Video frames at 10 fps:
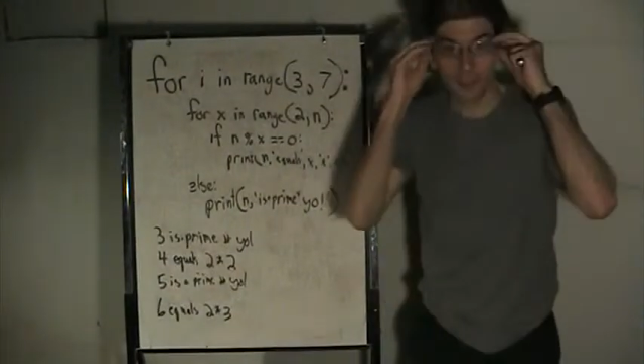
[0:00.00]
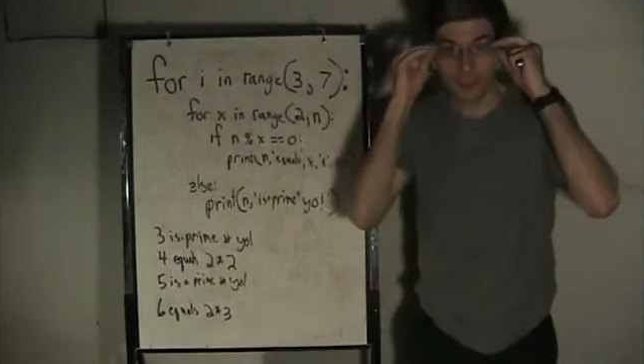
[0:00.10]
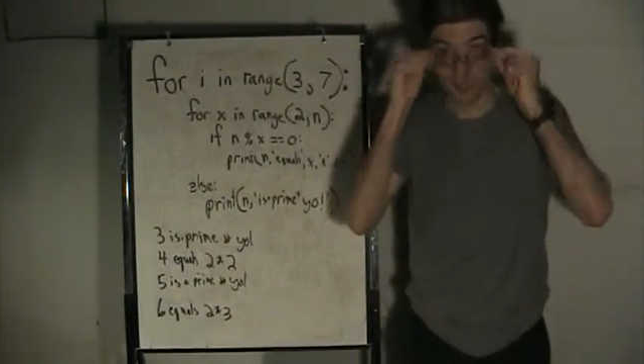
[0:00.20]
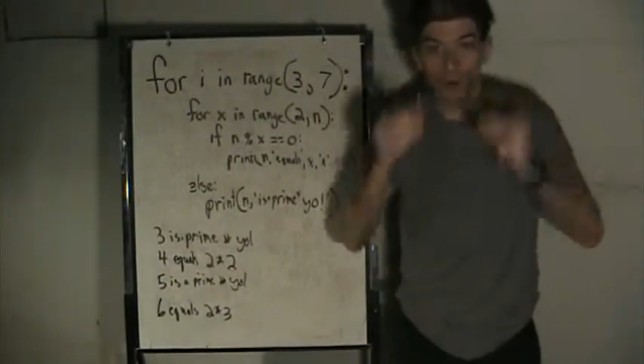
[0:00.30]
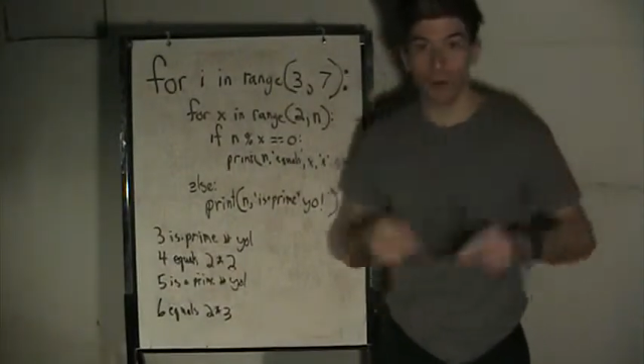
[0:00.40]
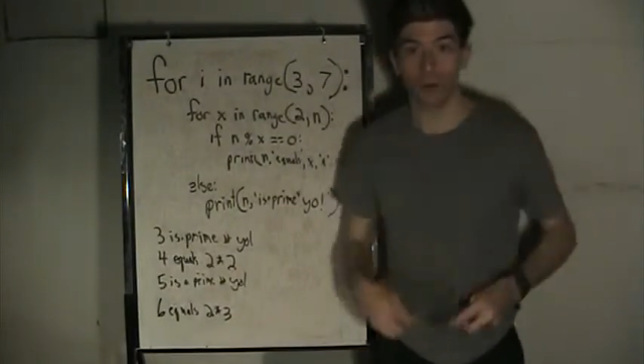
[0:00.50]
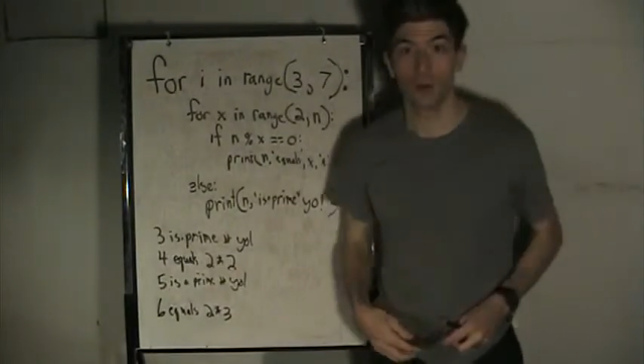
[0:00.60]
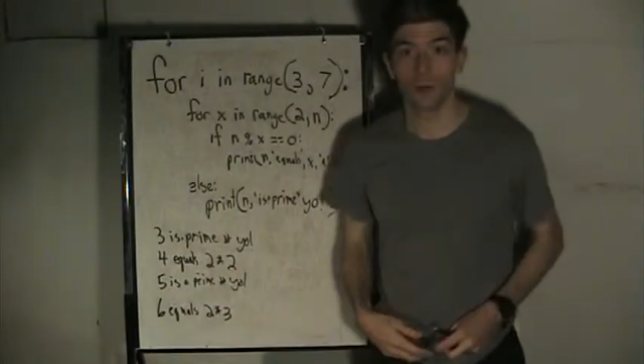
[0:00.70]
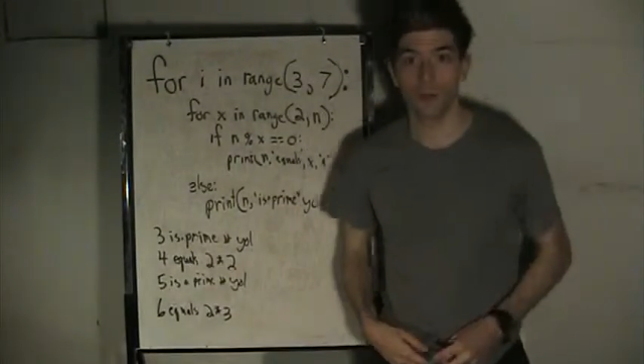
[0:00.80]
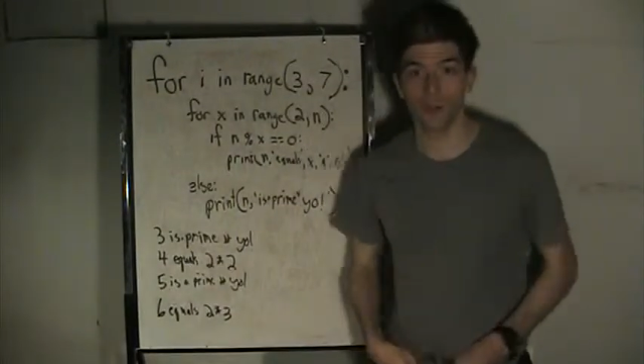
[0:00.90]
So,
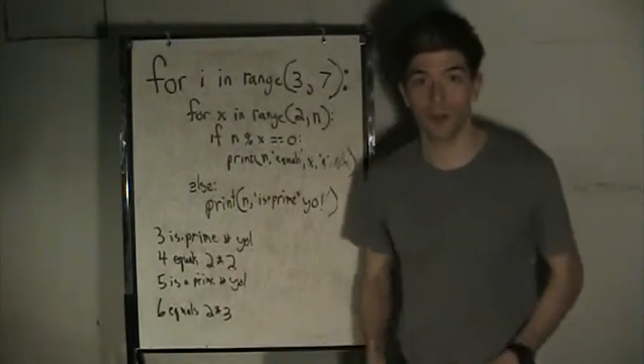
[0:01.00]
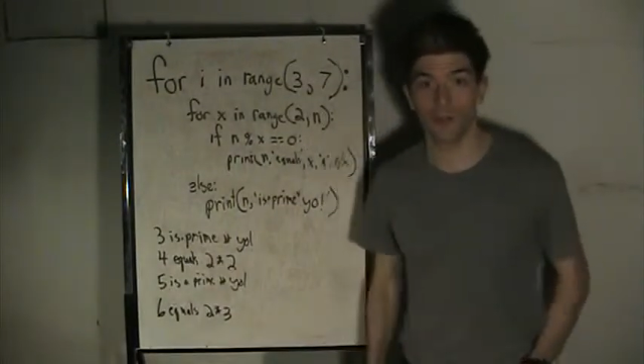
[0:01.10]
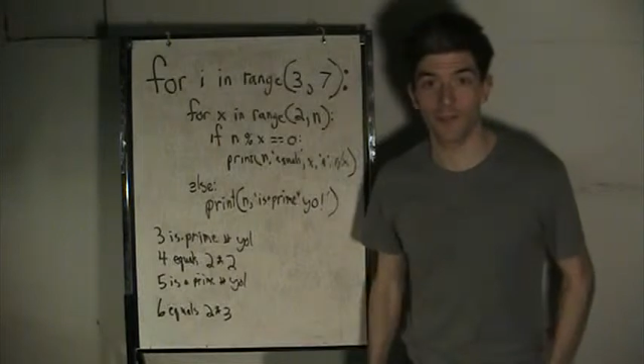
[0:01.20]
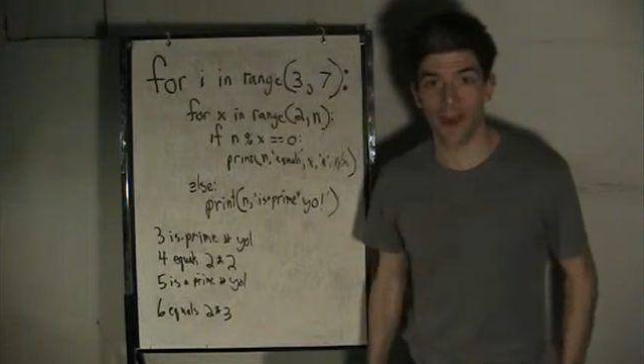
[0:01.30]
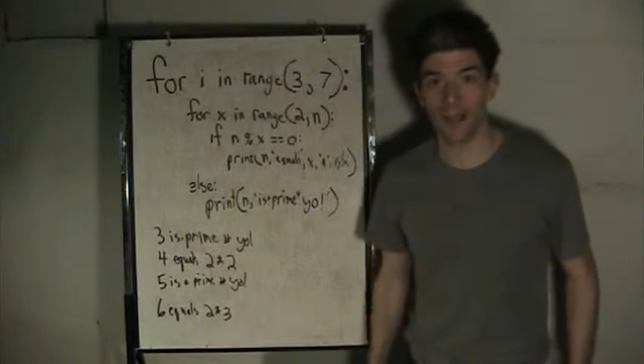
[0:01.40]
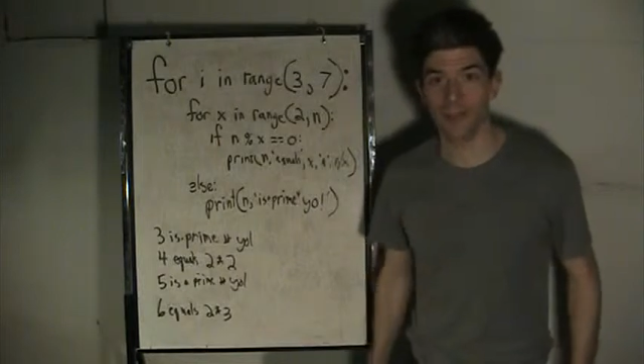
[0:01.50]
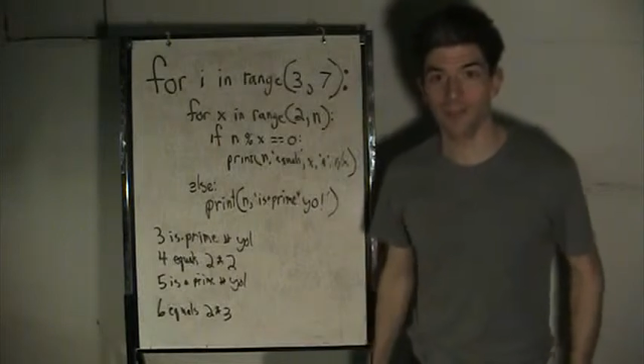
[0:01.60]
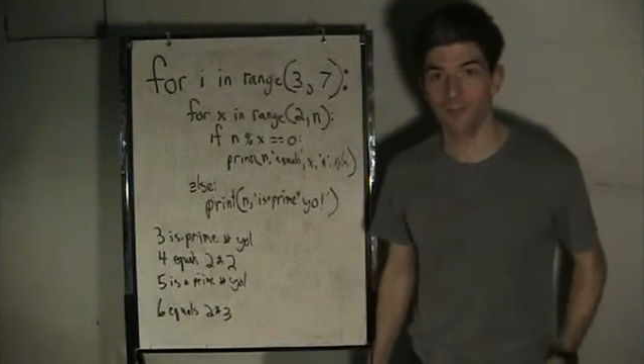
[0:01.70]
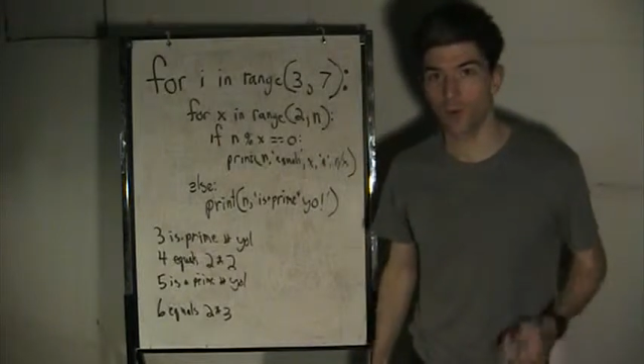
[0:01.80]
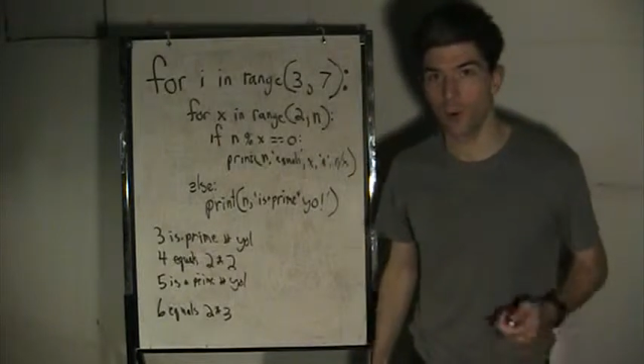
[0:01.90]
talking about advanced
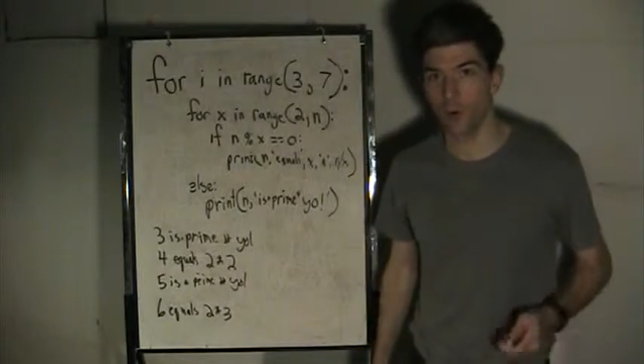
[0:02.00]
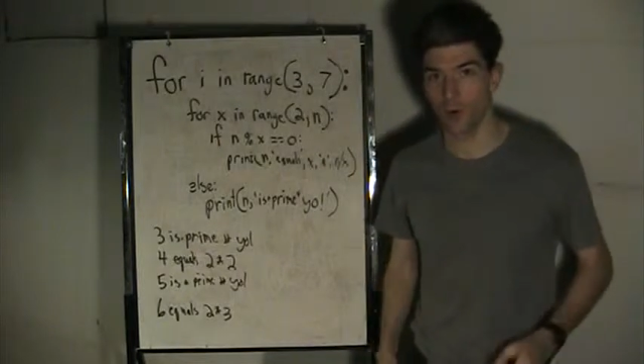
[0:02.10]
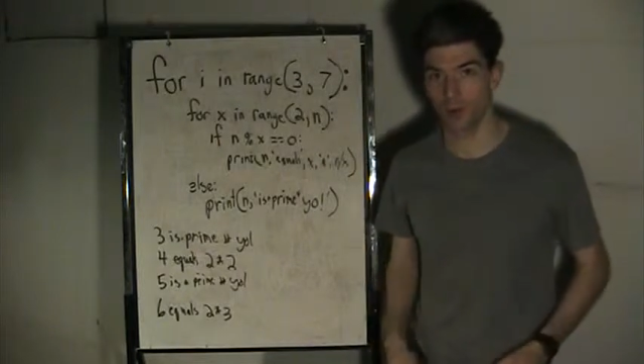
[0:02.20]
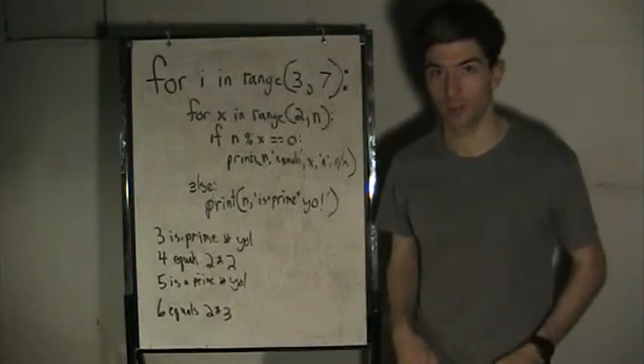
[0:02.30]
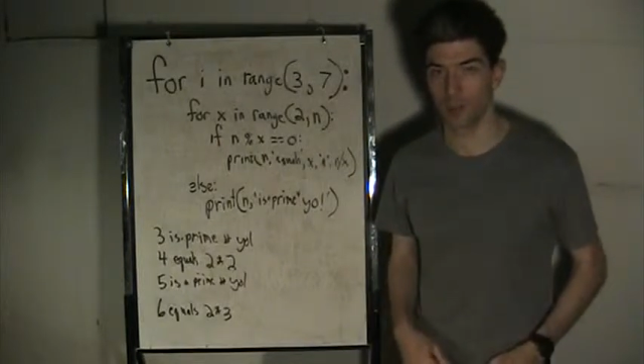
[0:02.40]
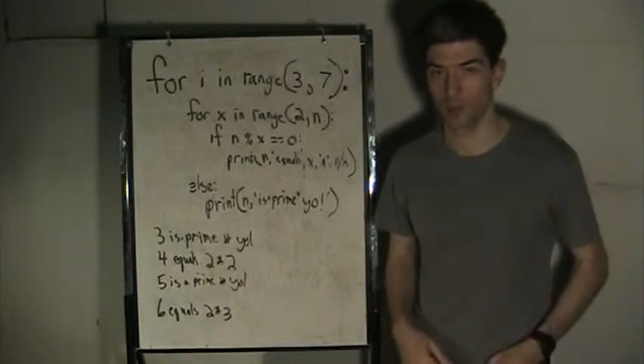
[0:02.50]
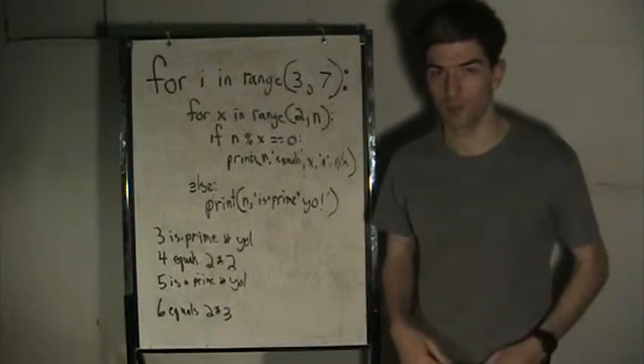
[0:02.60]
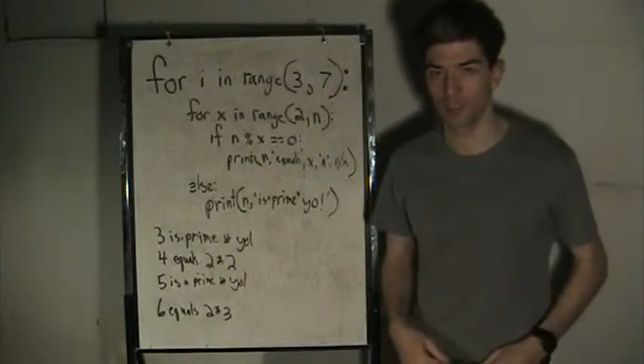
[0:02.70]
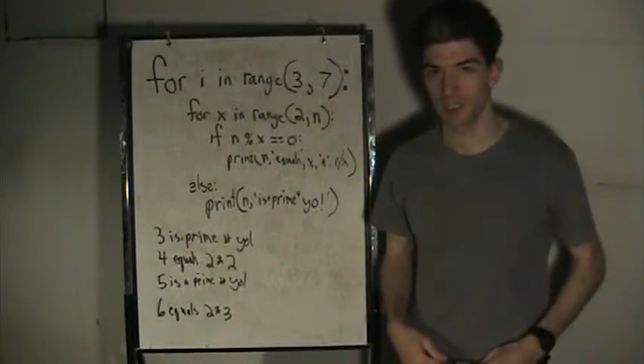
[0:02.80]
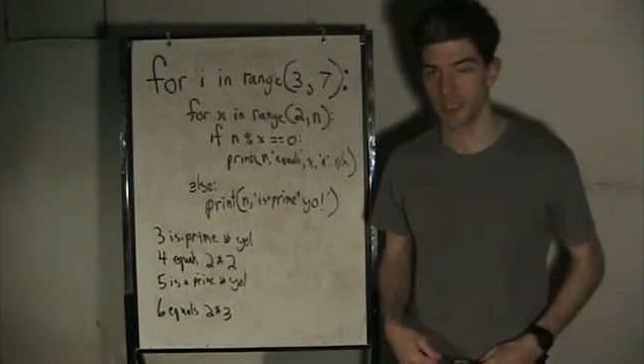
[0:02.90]
for
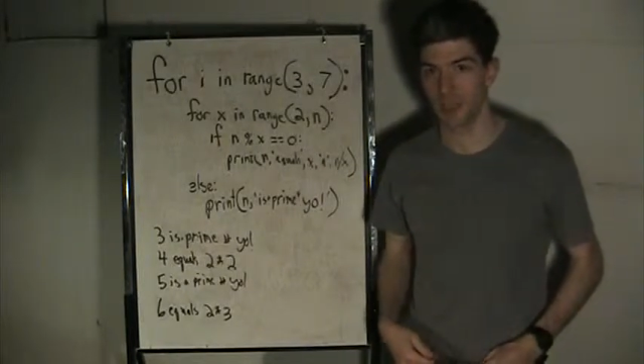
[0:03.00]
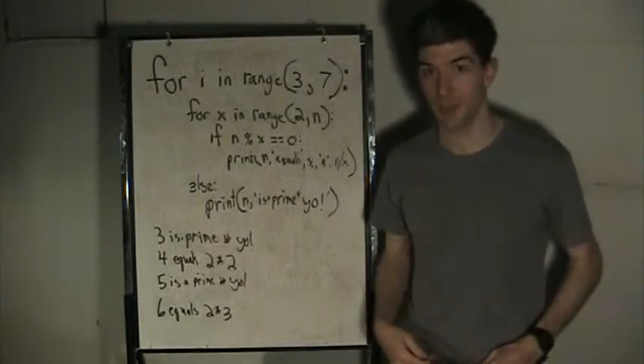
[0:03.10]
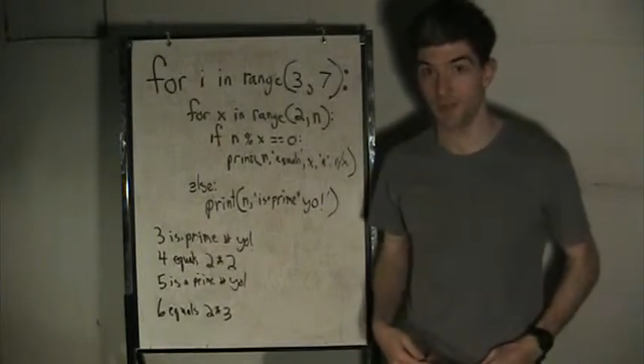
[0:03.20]
loops,